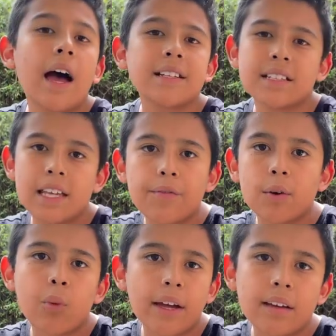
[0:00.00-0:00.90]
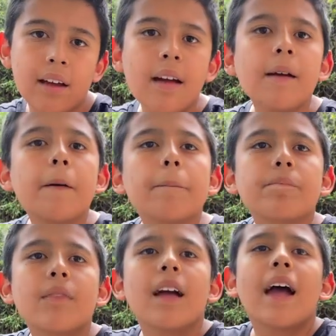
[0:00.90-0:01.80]
as a safe way.
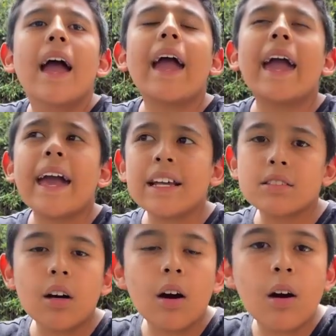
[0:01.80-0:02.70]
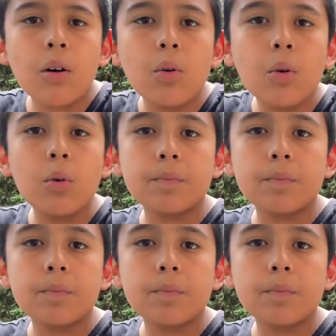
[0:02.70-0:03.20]
Uh, so,